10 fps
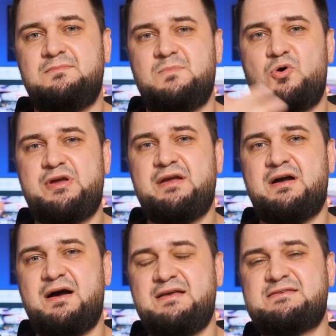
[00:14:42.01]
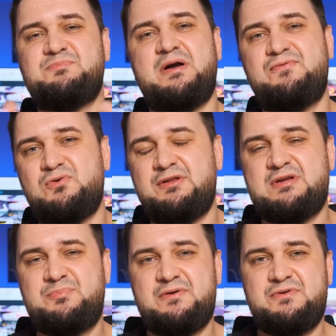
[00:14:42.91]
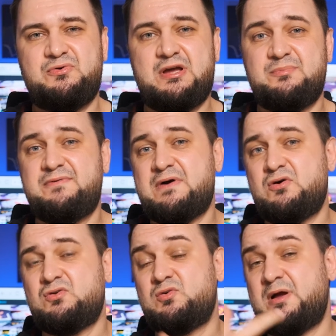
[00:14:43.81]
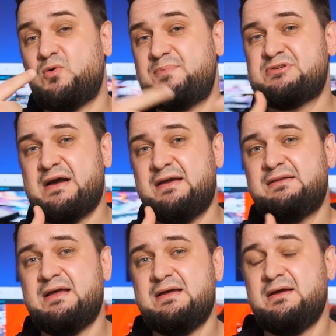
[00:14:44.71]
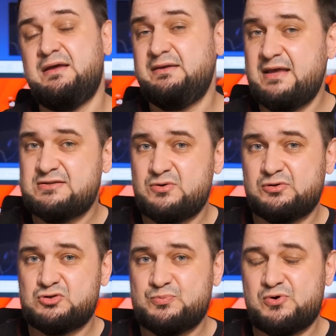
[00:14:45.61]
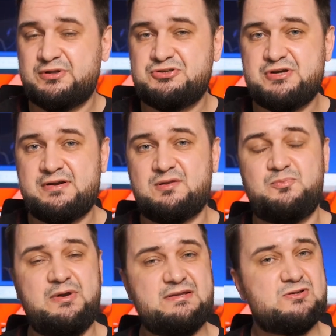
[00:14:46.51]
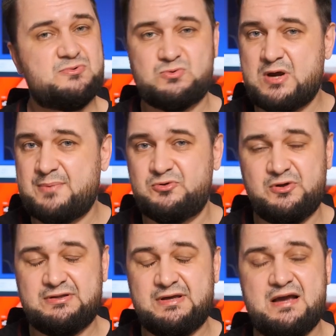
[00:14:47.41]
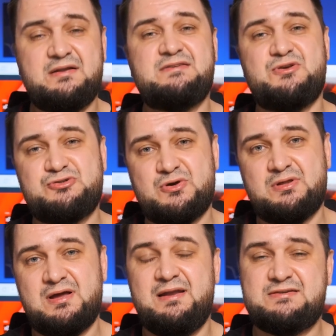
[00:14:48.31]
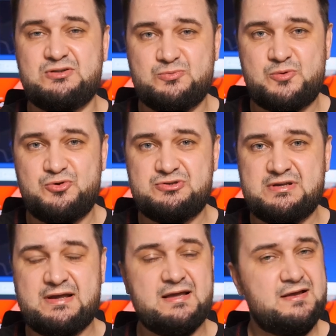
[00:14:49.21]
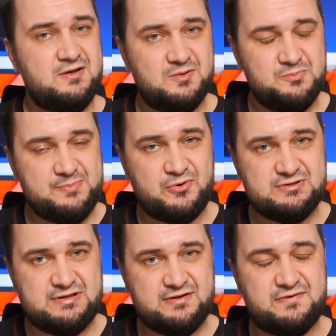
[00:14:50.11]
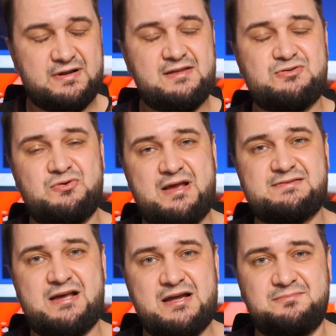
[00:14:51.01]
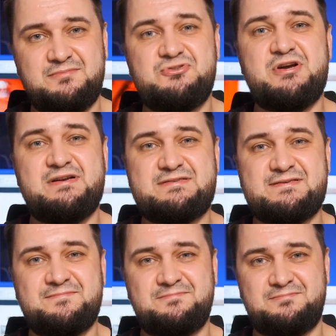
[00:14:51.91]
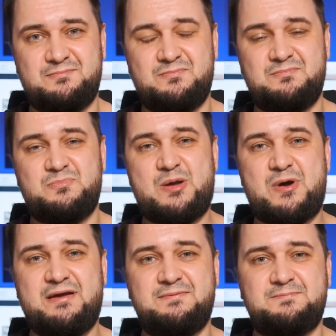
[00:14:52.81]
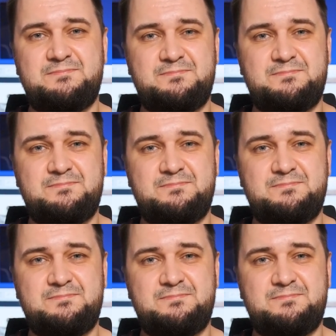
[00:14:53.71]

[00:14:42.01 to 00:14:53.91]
Okay guys, my full in-depth review can be found on my website. In case you want to support this channel, please subscribe to it, and as usual, listen to my music. Be positive, and I'll see you next time. Cheers! Bye bye!